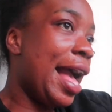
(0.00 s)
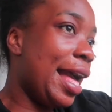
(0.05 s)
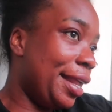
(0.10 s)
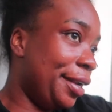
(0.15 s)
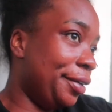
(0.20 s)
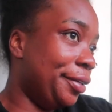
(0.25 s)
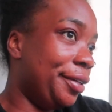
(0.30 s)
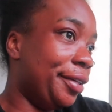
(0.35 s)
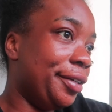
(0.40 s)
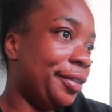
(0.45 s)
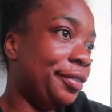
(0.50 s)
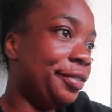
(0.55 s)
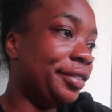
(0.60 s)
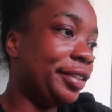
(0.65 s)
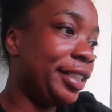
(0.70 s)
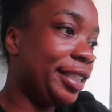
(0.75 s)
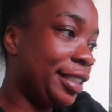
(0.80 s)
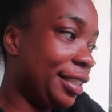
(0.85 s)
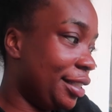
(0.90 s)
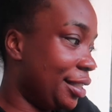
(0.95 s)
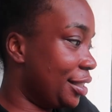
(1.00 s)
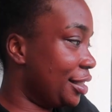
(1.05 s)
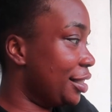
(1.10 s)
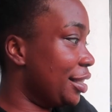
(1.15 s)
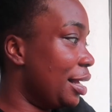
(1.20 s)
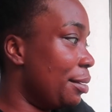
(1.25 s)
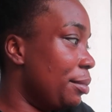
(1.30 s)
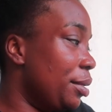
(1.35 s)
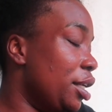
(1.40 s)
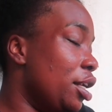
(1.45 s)
I don't know, friends,
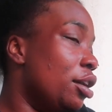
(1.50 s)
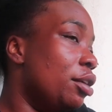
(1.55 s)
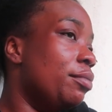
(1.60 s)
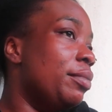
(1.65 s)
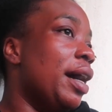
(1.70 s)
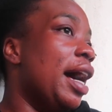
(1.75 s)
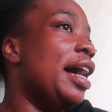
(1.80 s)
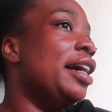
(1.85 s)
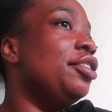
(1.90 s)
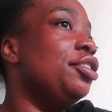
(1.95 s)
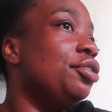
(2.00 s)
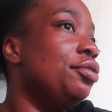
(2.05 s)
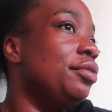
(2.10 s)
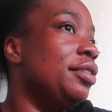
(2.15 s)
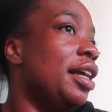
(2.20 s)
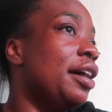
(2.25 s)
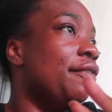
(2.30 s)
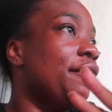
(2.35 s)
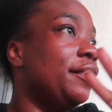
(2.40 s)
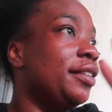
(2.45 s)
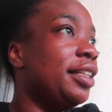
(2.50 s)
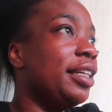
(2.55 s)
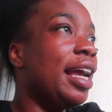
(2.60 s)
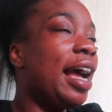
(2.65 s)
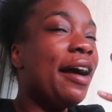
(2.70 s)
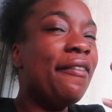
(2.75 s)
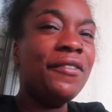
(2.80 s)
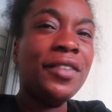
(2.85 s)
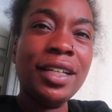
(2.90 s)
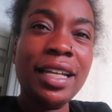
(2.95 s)
let me know. But I do definitely,
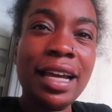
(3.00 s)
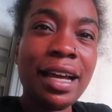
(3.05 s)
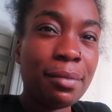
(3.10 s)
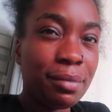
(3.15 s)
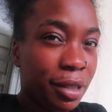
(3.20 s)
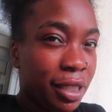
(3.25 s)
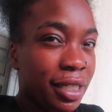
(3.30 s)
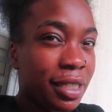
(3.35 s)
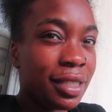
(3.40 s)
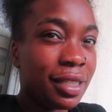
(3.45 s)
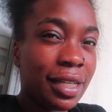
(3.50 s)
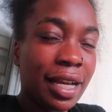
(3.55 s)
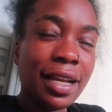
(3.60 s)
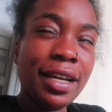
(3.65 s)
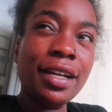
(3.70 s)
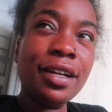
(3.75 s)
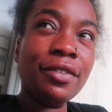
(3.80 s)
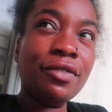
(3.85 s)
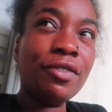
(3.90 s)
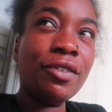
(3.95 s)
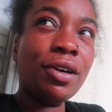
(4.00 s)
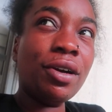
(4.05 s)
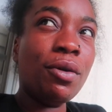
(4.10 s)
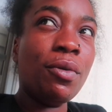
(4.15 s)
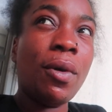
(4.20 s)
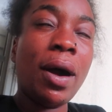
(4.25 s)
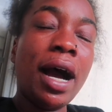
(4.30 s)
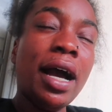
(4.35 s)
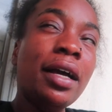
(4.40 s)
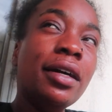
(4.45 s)
I feel like I'm gonna stay here for a
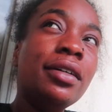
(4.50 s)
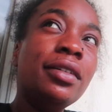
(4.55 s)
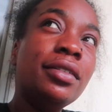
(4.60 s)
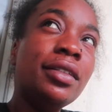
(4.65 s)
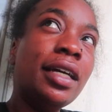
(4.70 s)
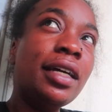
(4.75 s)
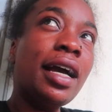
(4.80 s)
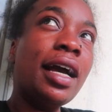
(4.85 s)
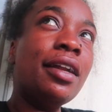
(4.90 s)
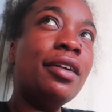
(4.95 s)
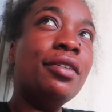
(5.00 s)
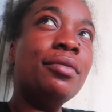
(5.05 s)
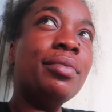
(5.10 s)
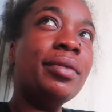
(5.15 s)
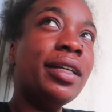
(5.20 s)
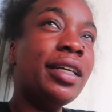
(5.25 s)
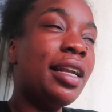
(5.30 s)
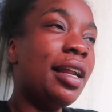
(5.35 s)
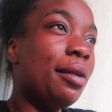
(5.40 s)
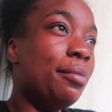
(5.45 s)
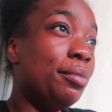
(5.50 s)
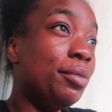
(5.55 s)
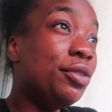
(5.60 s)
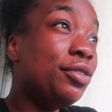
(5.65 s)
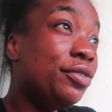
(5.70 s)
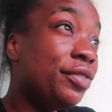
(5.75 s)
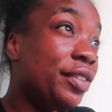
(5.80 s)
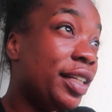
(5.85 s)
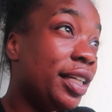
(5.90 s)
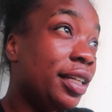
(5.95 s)
while. Like I don't plan on
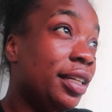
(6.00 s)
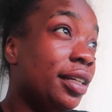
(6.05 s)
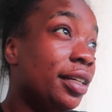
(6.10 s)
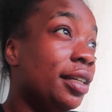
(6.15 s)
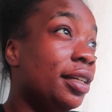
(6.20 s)
moving.